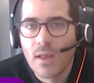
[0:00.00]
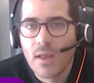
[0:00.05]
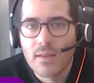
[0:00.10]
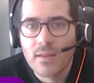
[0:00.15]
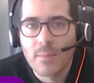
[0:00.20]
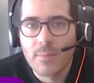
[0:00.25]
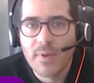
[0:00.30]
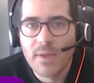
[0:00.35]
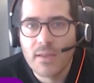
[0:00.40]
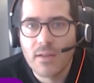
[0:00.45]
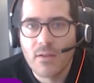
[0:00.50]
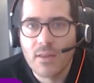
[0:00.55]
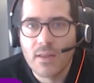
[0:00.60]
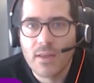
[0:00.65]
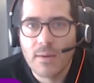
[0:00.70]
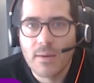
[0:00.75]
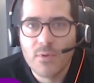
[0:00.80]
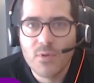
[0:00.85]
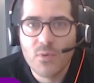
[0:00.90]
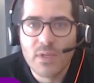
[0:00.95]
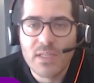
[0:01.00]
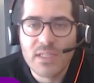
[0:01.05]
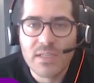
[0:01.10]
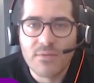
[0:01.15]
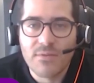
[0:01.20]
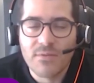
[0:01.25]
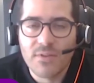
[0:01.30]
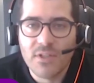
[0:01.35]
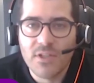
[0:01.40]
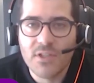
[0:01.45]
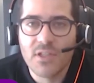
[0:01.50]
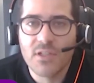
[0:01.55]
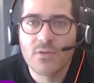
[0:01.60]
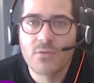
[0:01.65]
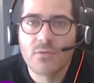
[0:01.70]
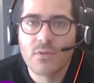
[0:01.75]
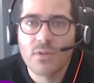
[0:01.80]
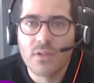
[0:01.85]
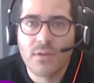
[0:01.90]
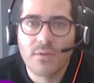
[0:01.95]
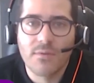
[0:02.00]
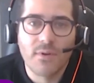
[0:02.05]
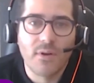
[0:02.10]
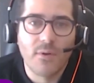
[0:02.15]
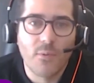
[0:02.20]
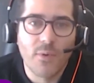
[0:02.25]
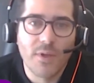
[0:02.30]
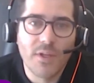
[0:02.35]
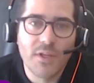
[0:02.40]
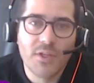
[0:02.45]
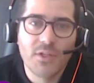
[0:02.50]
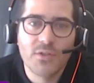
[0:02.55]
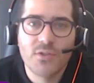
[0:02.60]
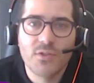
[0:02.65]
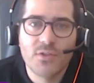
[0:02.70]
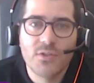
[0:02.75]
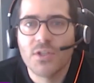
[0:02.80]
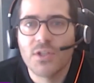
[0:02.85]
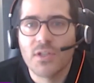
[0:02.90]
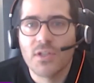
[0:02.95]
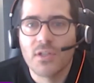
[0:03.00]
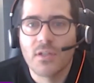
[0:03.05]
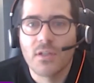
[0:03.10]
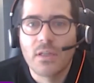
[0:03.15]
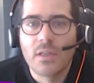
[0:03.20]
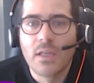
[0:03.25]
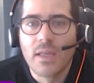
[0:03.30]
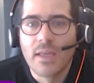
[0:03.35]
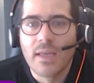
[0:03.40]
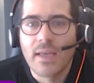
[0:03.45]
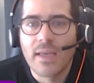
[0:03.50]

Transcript: TP Cloud Campus was envisioned to deliver a rich, social,